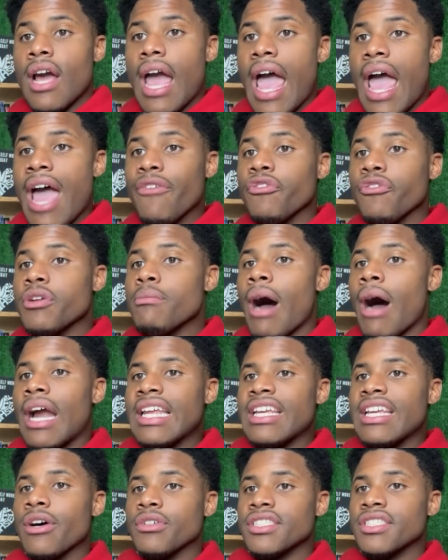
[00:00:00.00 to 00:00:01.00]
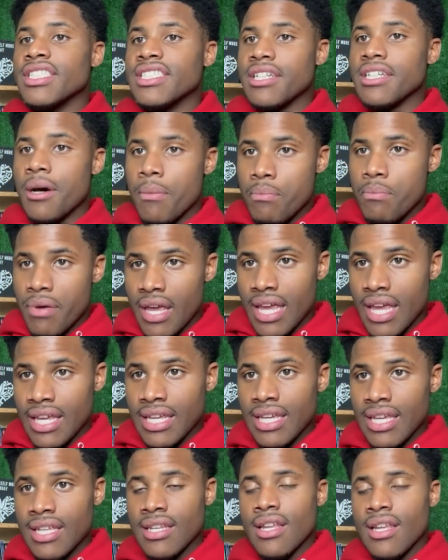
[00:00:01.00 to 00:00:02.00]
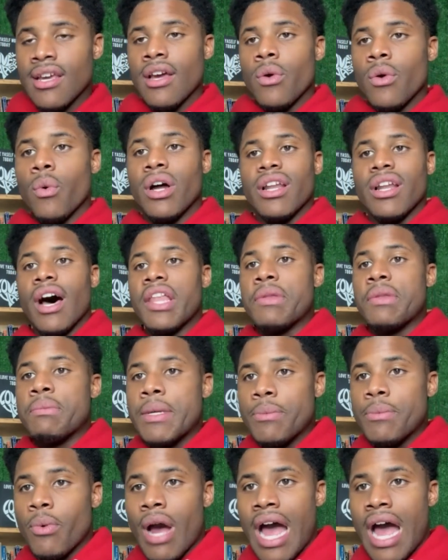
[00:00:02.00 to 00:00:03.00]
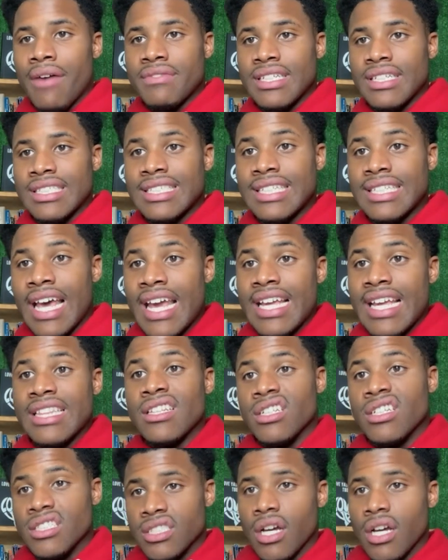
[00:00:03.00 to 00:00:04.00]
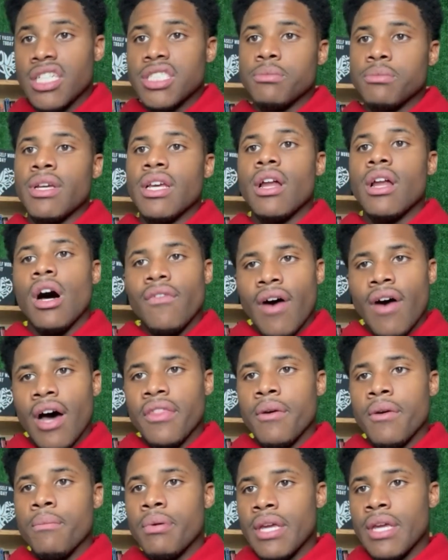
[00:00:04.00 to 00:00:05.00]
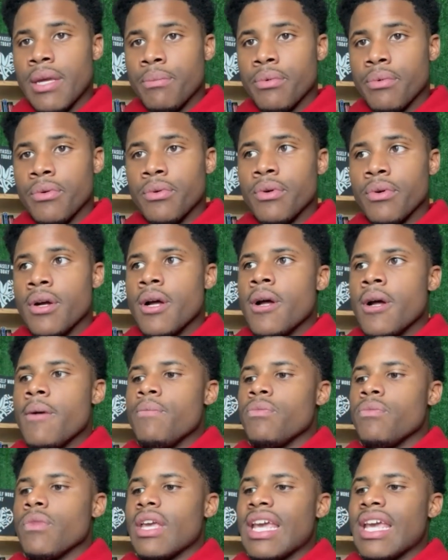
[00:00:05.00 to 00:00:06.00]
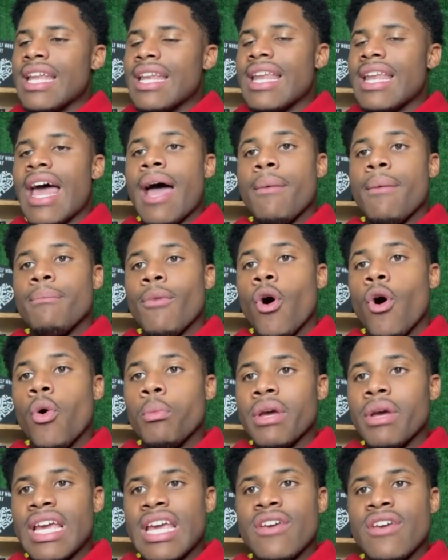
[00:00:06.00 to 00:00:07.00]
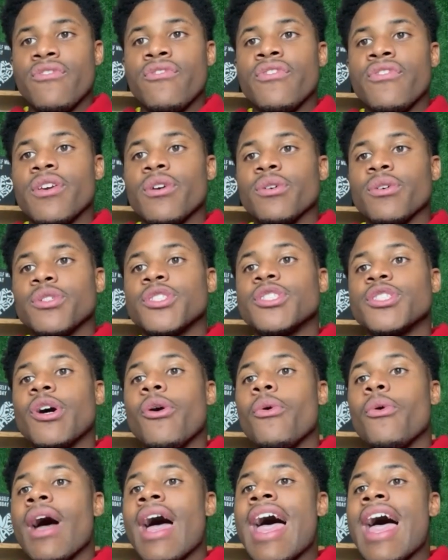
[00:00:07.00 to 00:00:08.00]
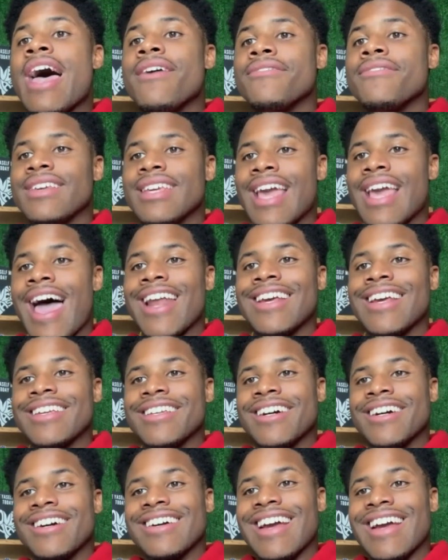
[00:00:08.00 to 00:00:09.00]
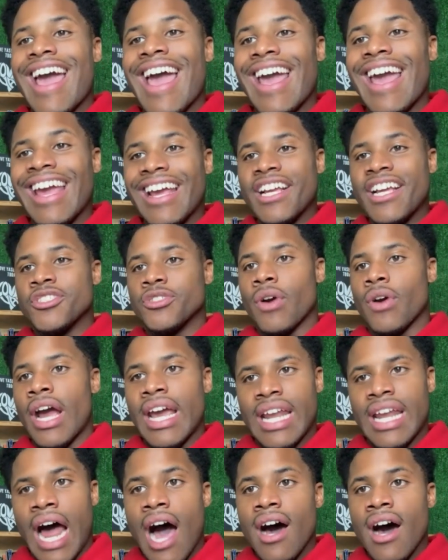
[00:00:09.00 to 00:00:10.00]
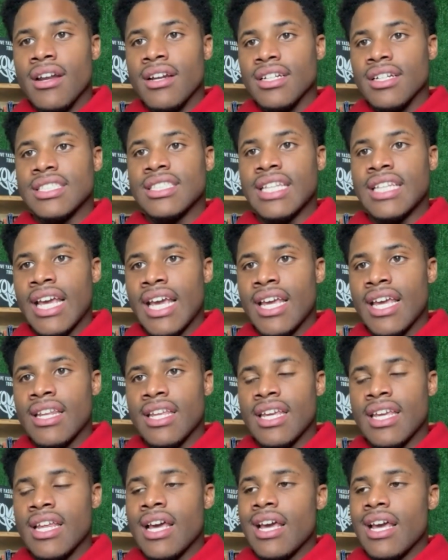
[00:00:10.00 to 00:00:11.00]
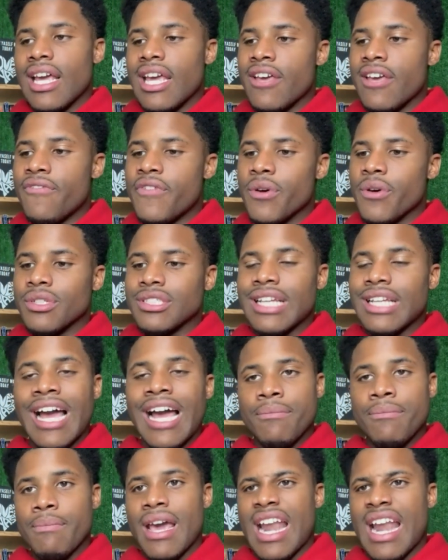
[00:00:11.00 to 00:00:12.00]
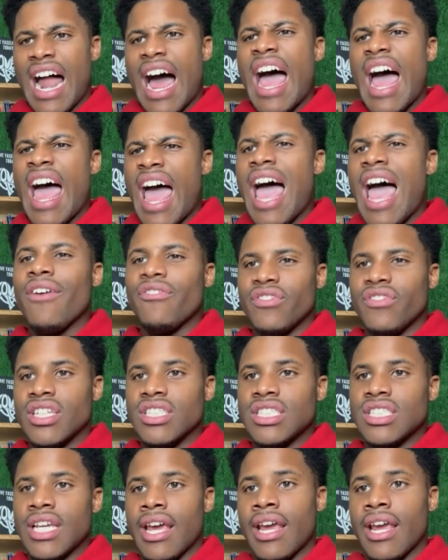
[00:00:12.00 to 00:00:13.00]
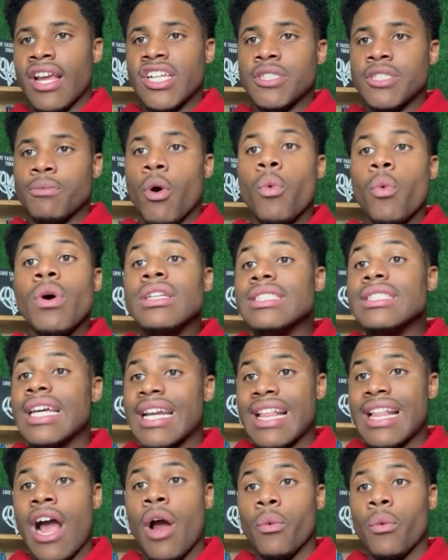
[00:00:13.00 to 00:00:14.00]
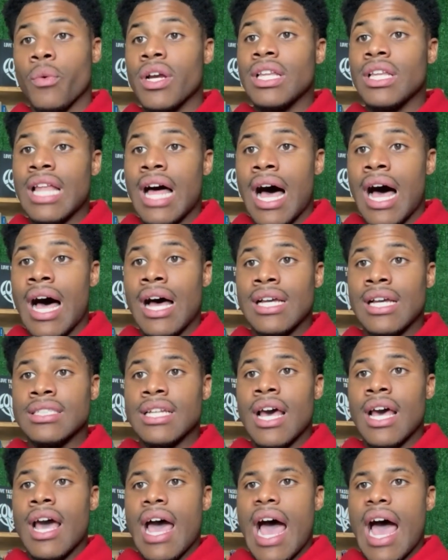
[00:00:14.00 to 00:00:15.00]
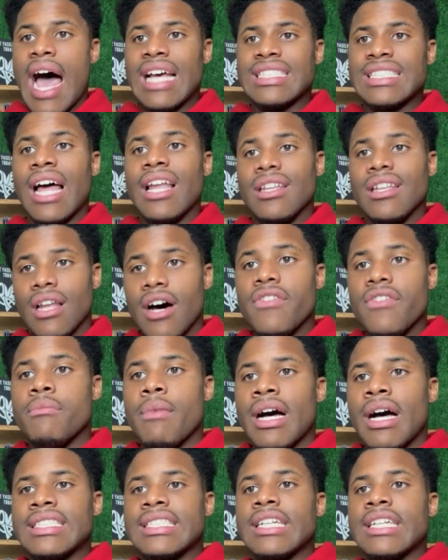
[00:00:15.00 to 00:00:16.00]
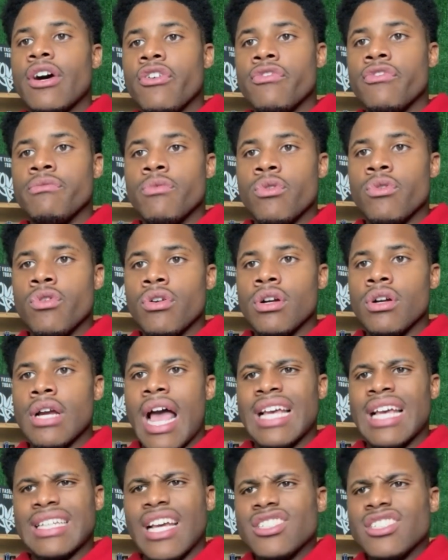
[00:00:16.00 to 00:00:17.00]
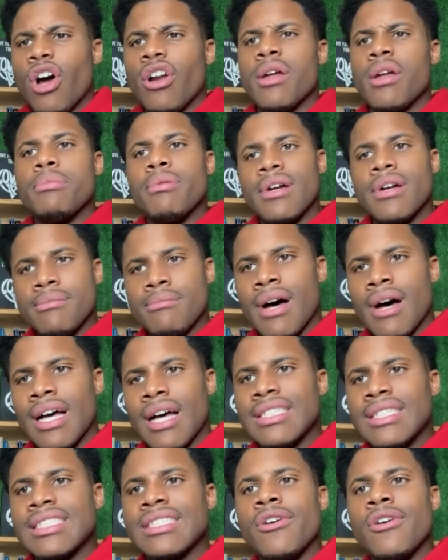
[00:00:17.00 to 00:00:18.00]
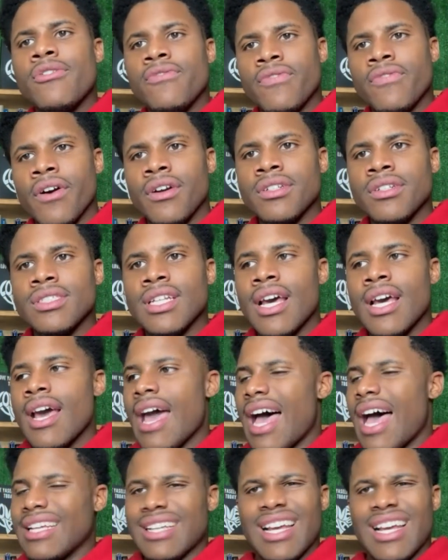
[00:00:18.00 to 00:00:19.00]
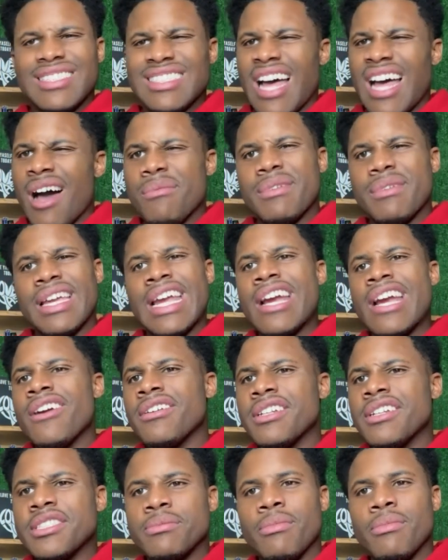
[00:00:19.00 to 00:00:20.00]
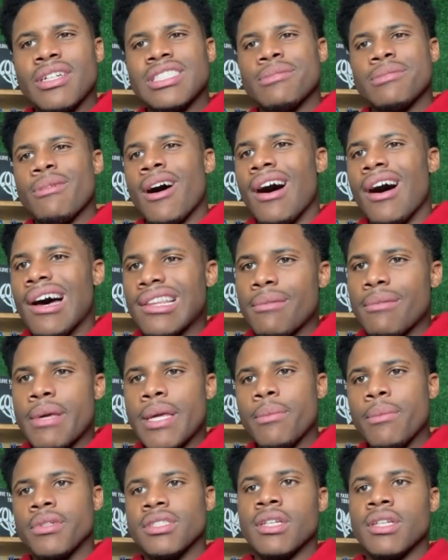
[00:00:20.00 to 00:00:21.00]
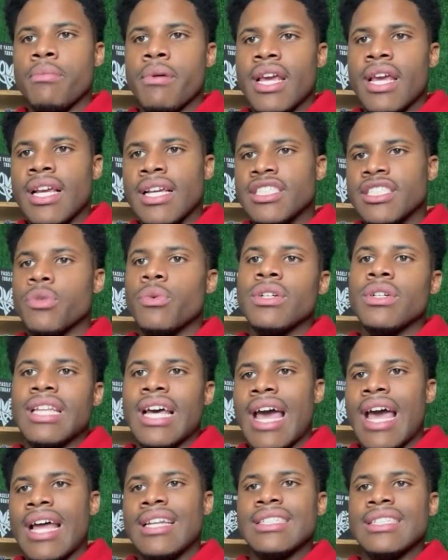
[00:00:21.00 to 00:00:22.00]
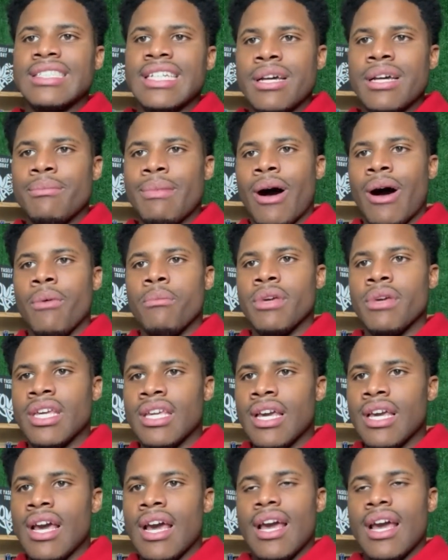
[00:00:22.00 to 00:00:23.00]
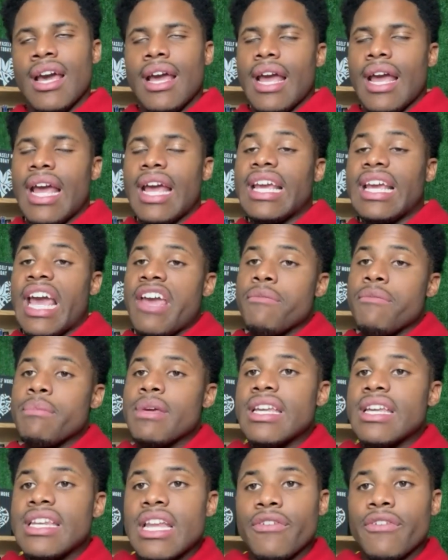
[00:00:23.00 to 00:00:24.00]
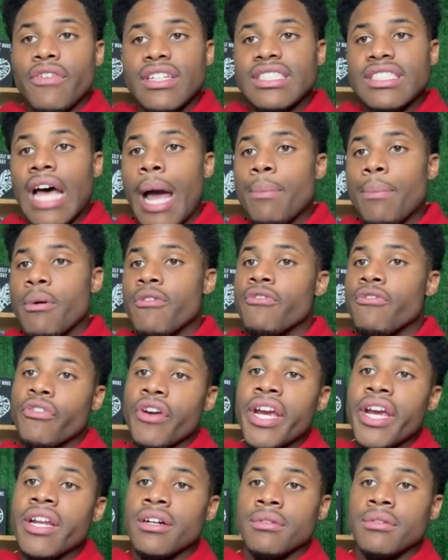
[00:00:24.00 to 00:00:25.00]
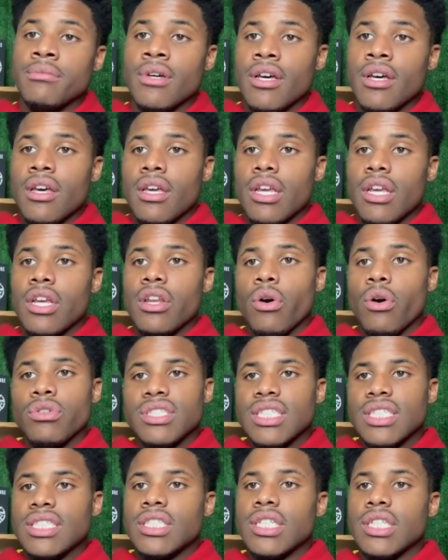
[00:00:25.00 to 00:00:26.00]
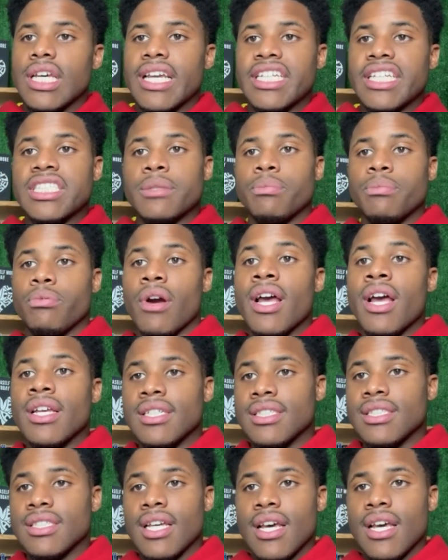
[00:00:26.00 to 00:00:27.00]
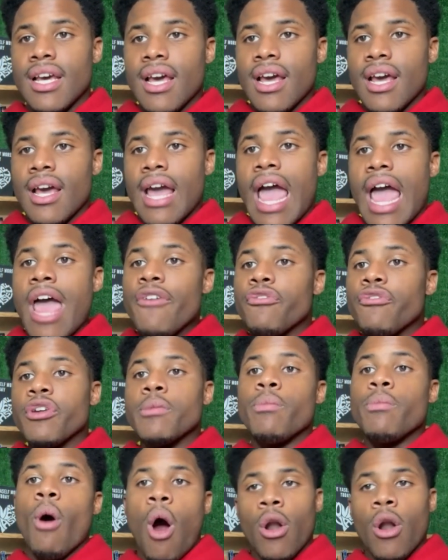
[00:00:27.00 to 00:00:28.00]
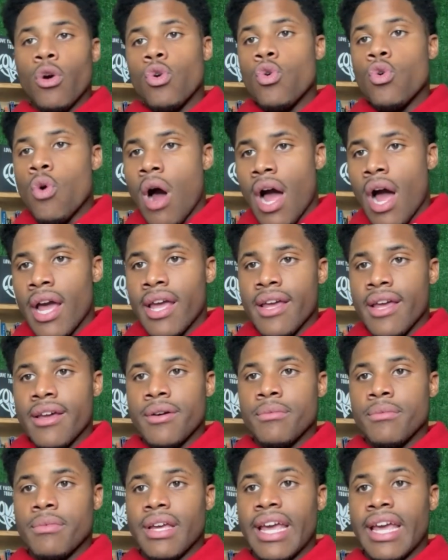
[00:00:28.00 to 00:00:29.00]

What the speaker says: Everybody else's opinion, what other people have to say, the judgment of other people, in that moment, it feels so heavy at a young age, right? And I understand it. It feels like, man, I have to change. But one thing that I realized as I love myself more, as I started putting myself first, as I stopped caring as much about other people's opinions and what they had to say about me, it gave me a different type of freedom, just to express every part of who I am.